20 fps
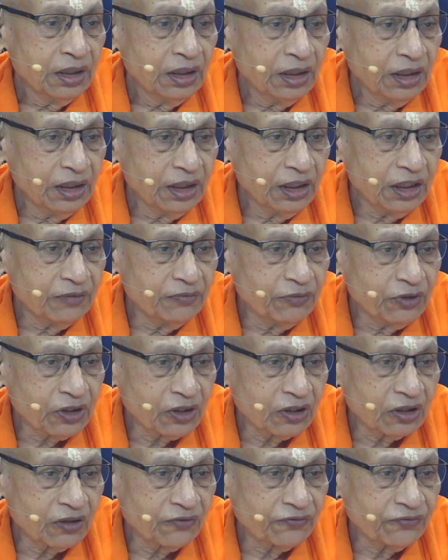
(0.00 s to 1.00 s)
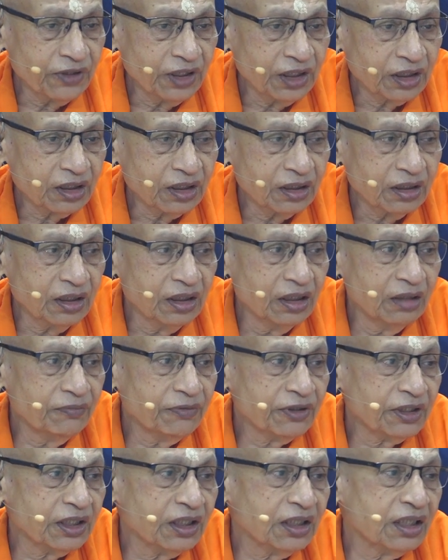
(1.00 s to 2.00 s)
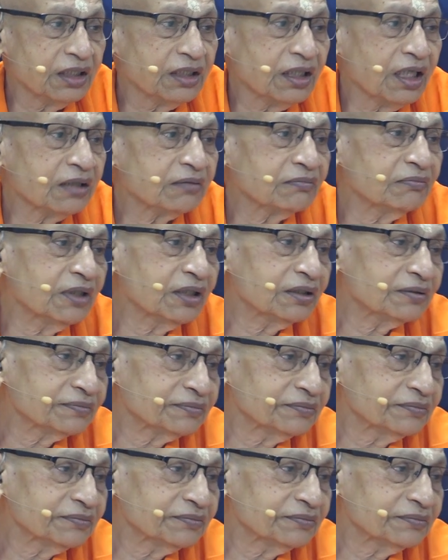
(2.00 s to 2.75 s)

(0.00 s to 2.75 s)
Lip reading: It is because of taking the limited as Atma.